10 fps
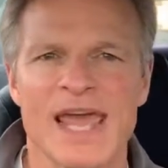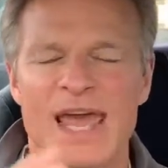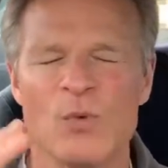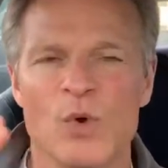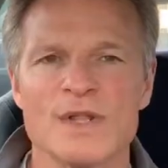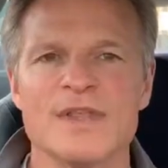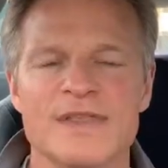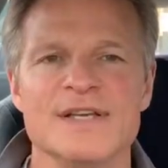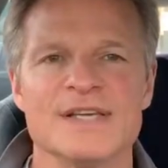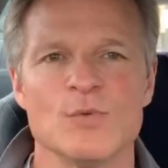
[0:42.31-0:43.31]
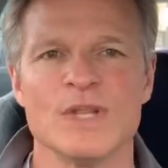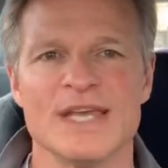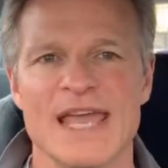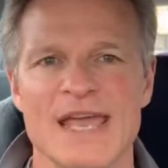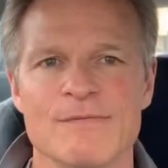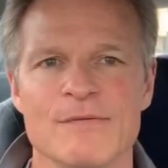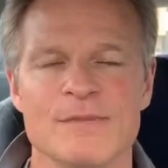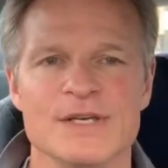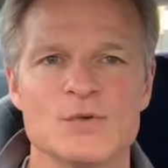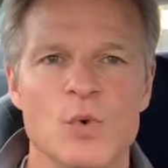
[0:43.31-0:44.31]
And one of the things that really came from
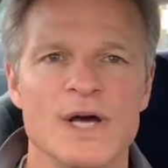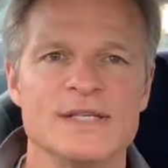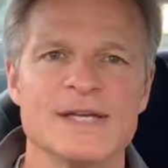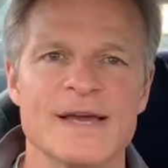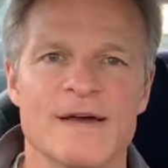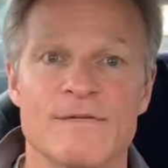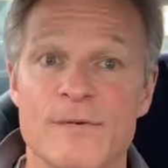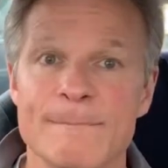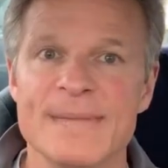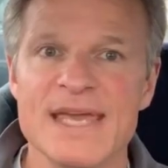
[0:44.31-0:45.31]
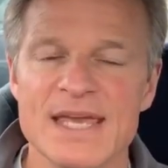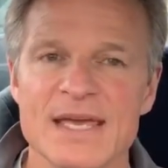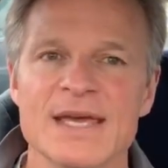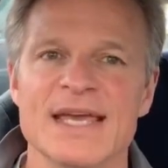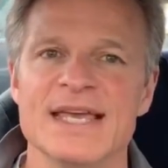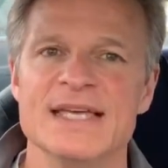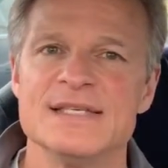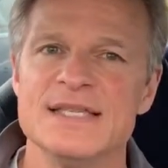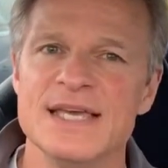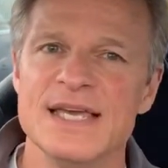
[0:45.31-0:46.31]
this was, for me,
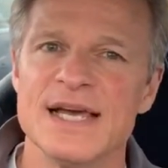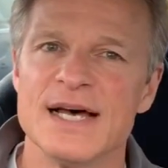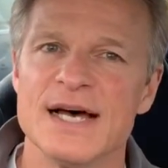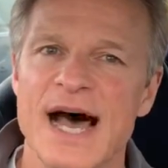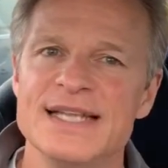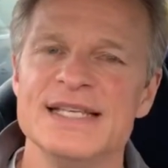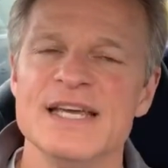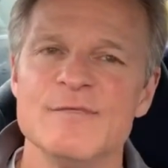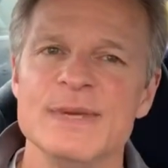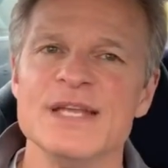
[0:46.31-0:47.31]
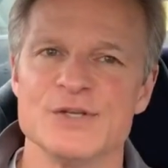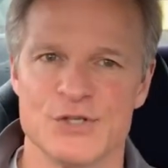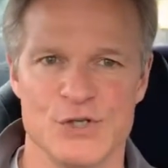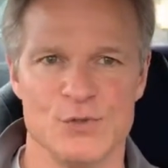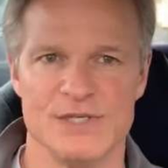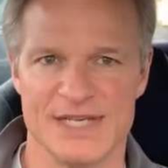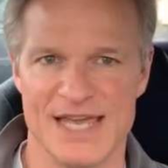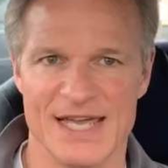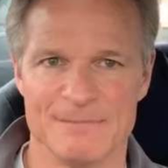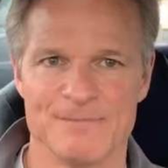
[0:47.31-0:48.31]
is the idea of being a student
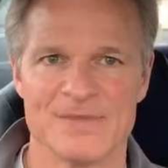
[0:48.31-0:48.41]
again.